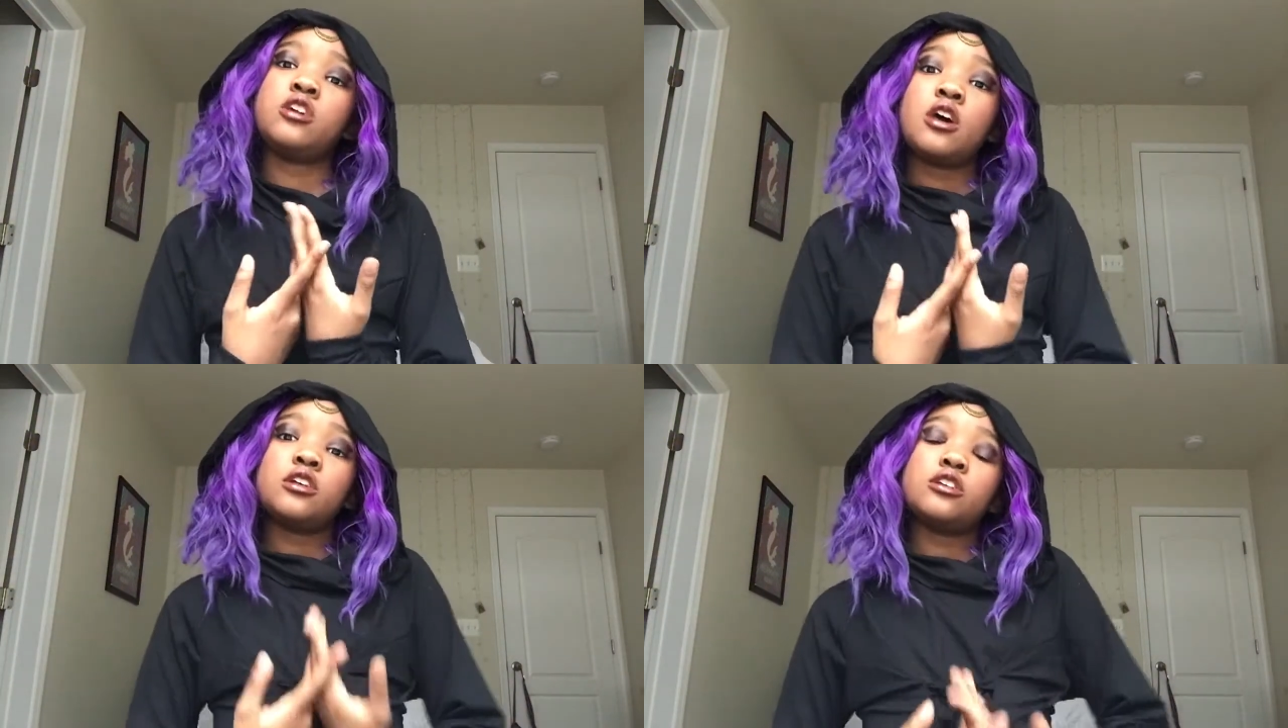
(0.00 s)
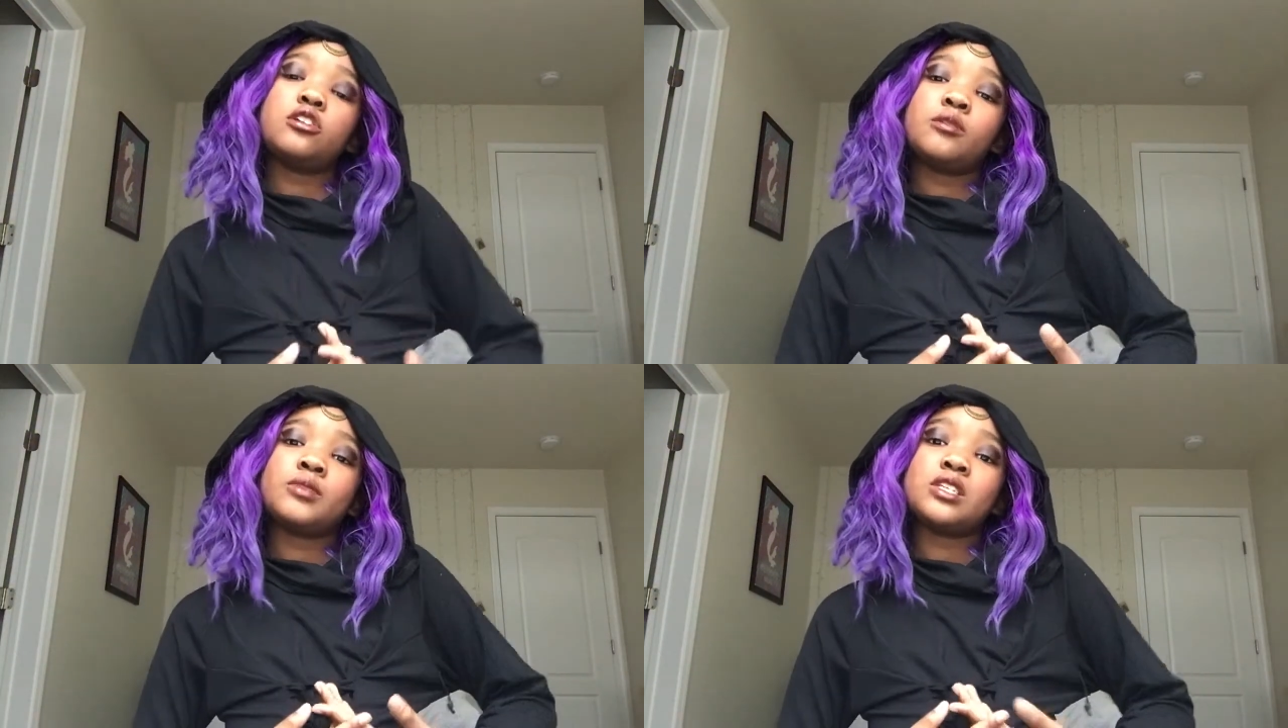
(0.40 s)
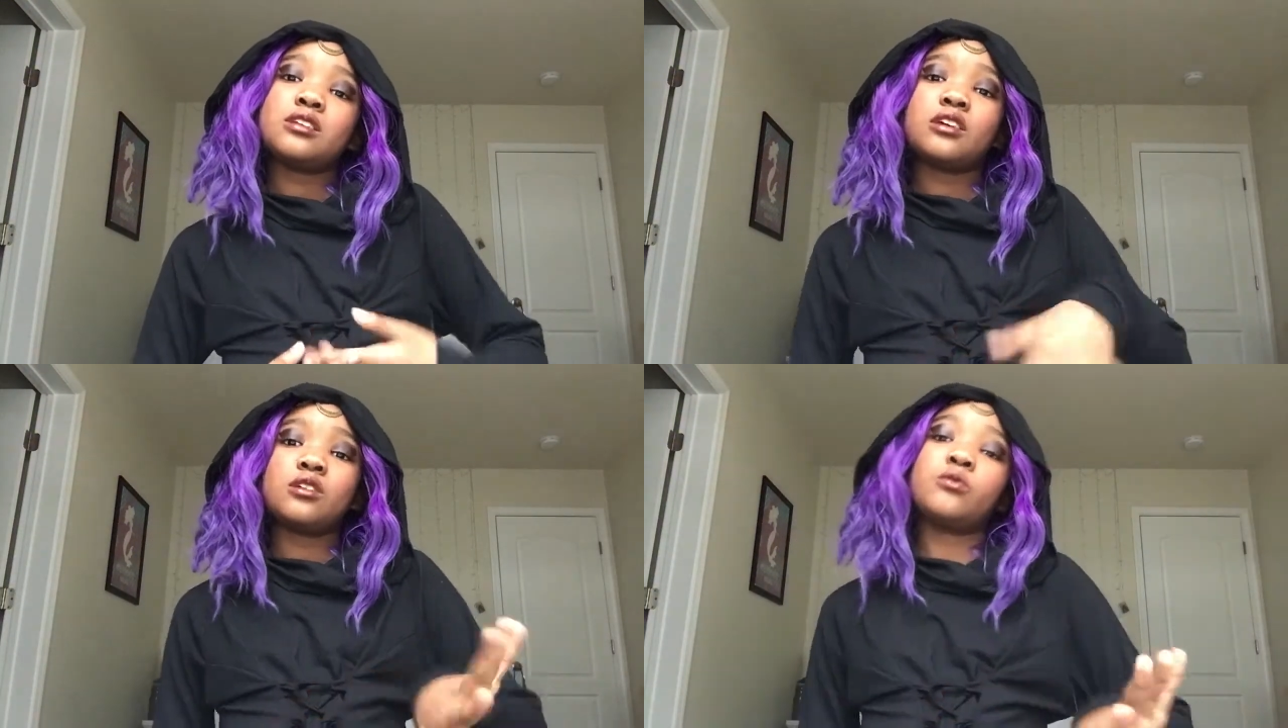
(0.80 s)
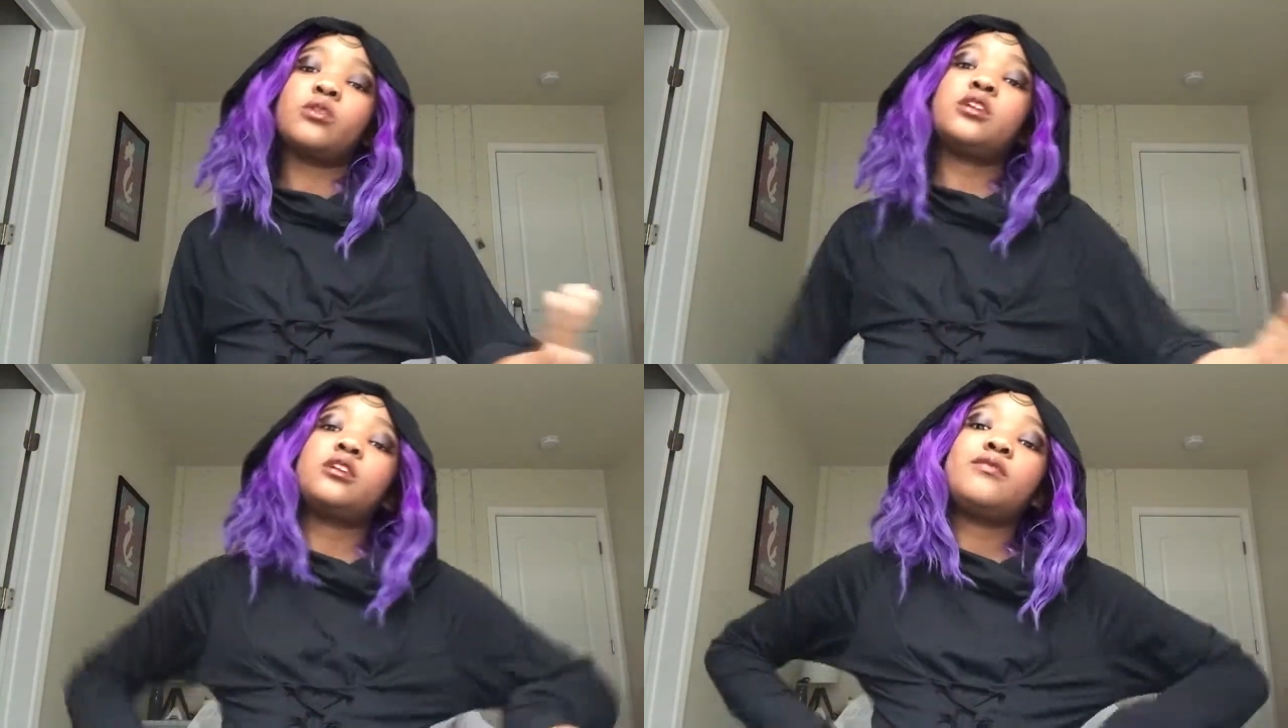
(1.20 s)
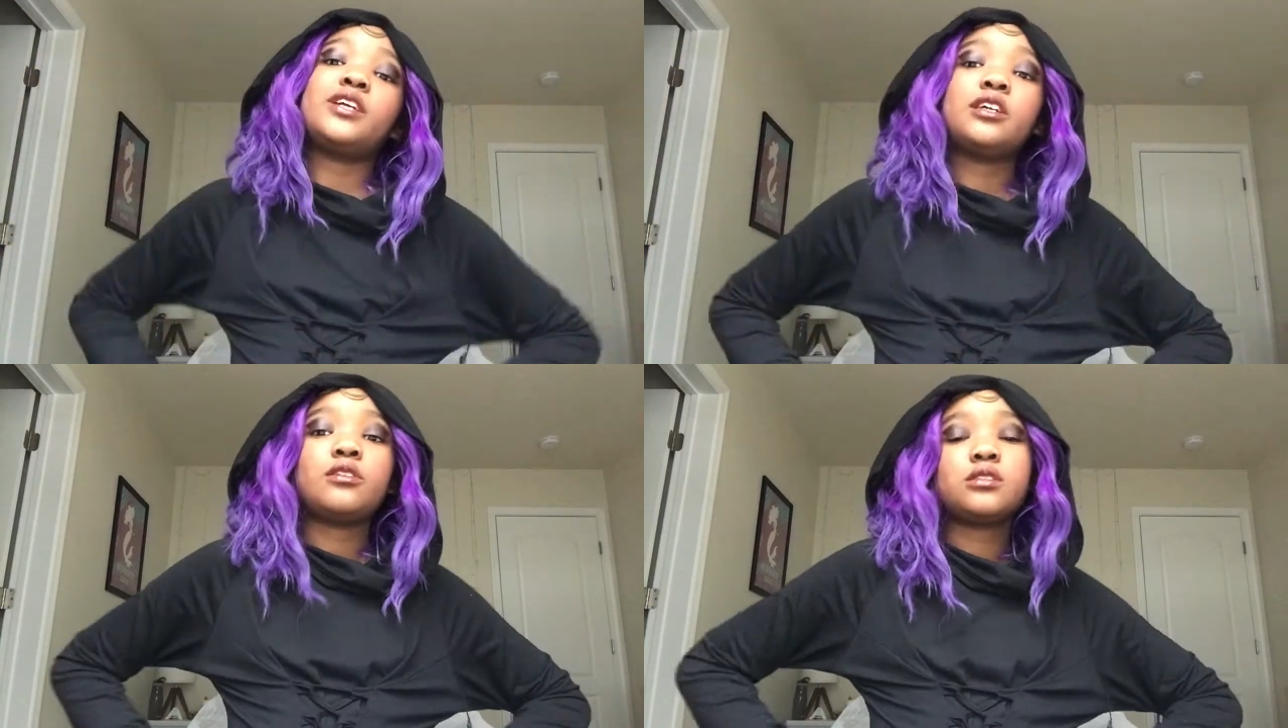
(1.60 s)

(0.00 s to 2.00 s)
So don't miss another videos